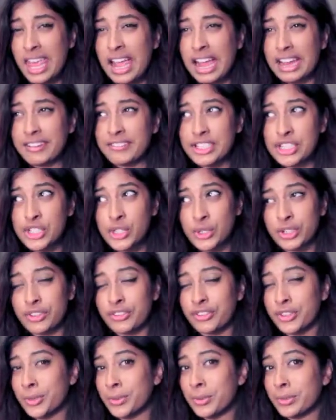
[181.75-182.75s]
I've enjoyed
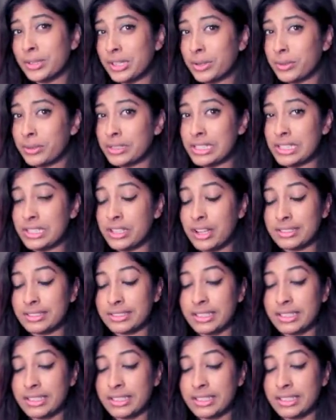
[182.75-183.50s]
for a really long